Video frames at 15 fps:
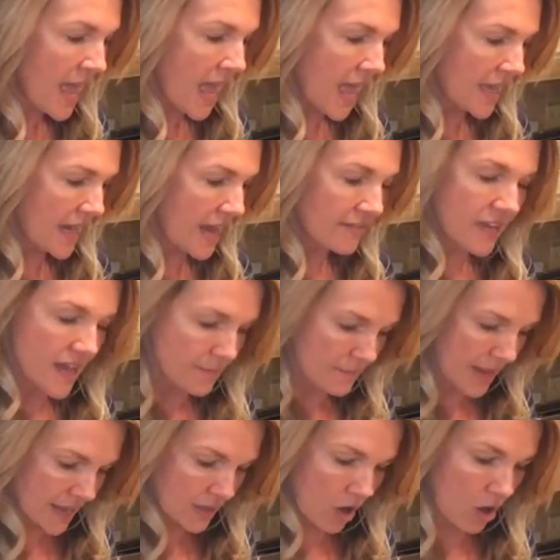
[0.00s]
And I've got
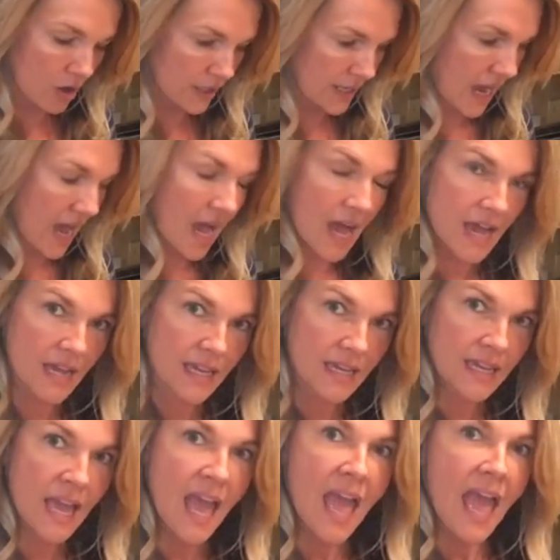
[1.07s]
mine on
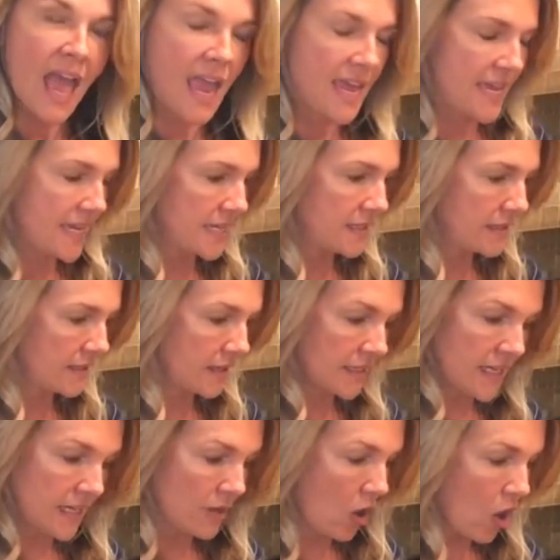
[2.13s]
high, and
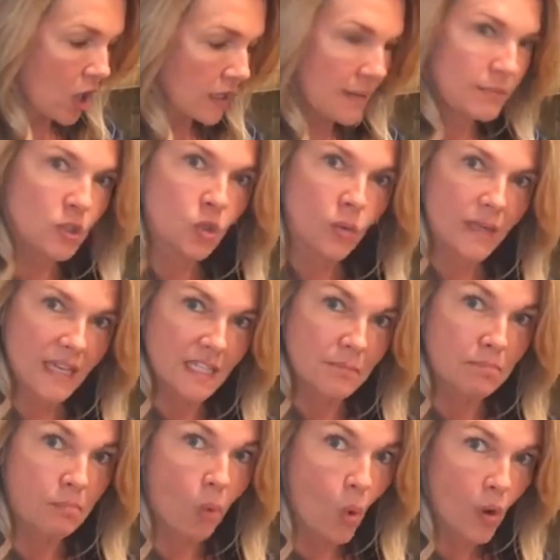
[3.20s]
again, all I'm doing is
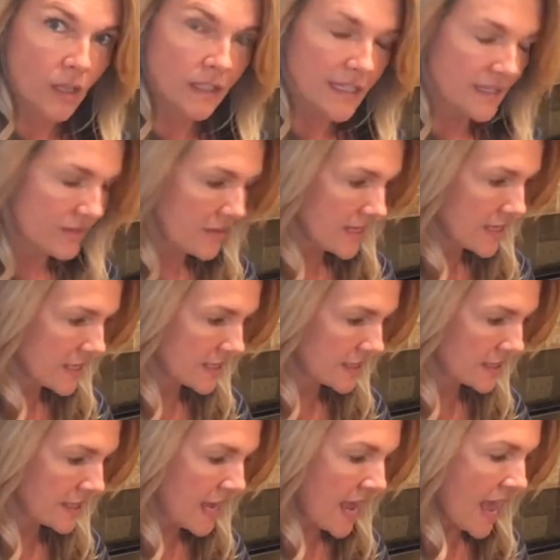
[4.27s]
boiling
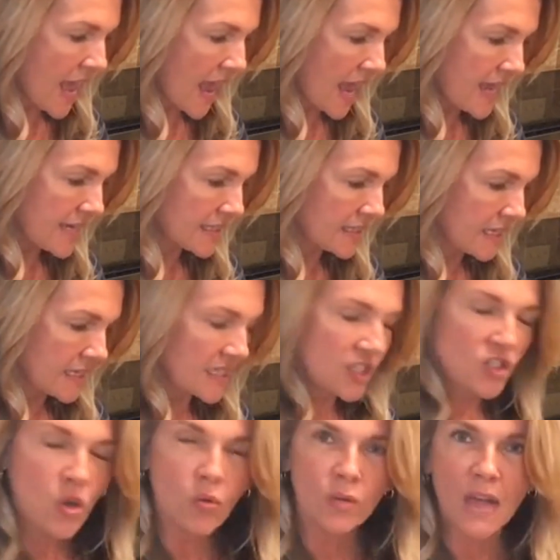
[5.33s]
this, and it's
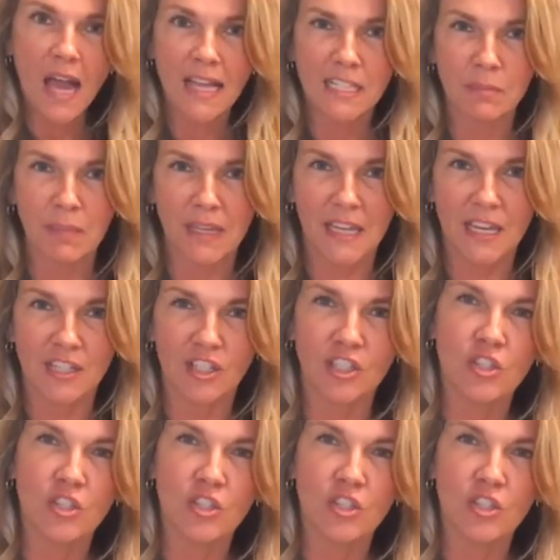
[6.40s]
so nice because